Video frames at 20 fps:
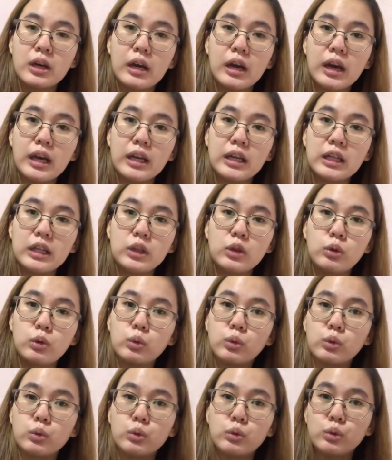I need
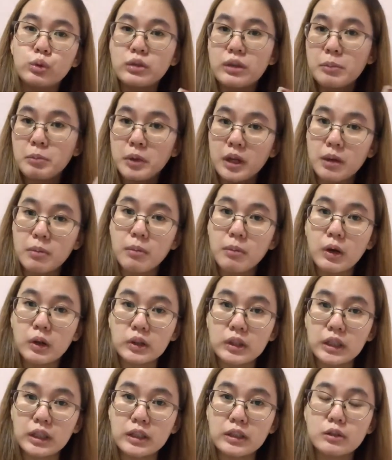to do something about
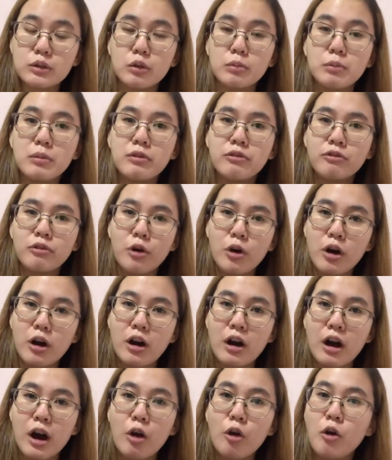it. So,
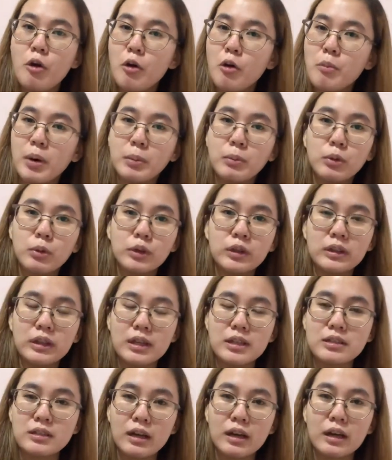before ako
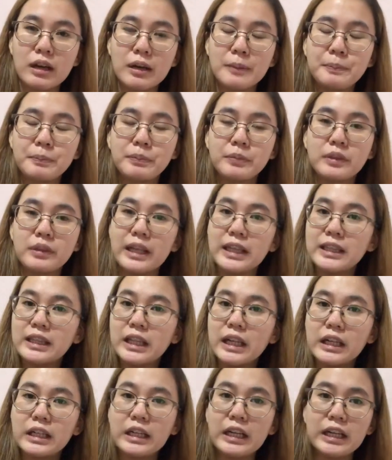magpunta sa
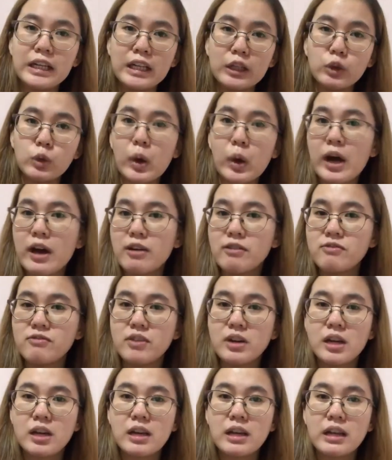dental clinic to have
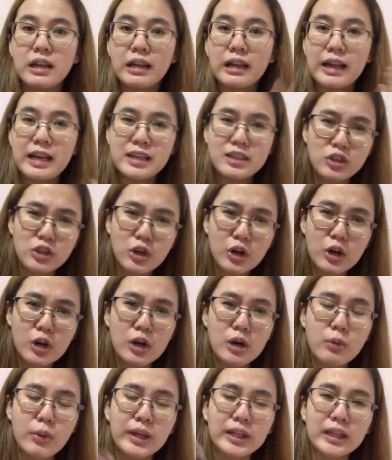
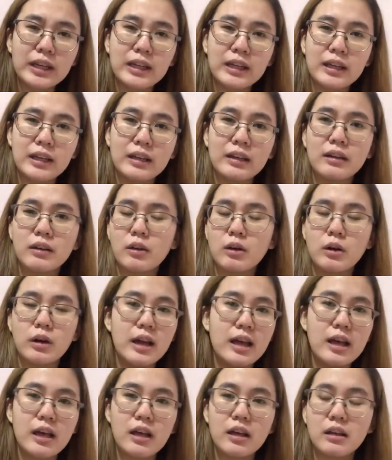laser, whitening, or
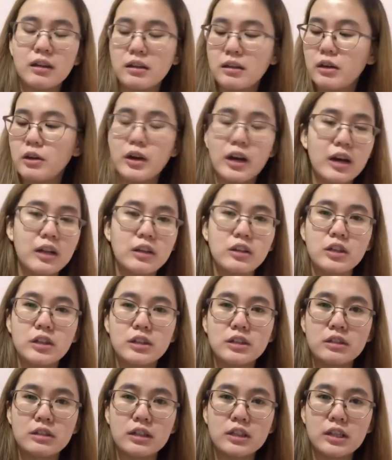
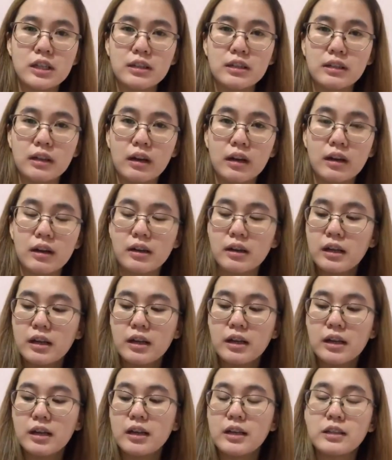others, etc.
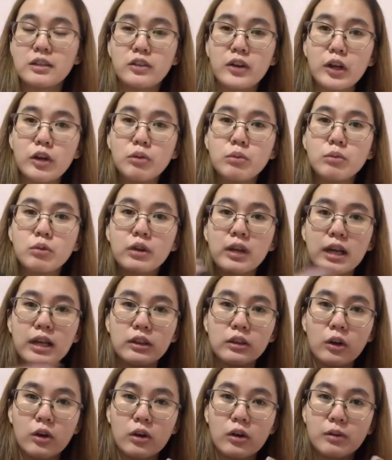Try ko muna
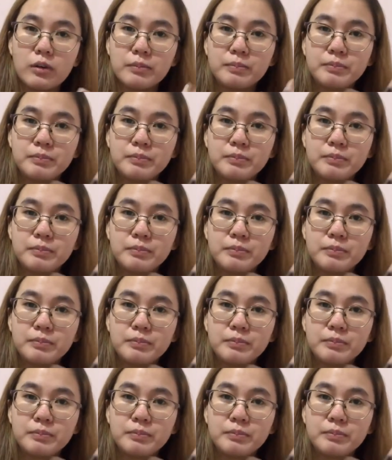ito.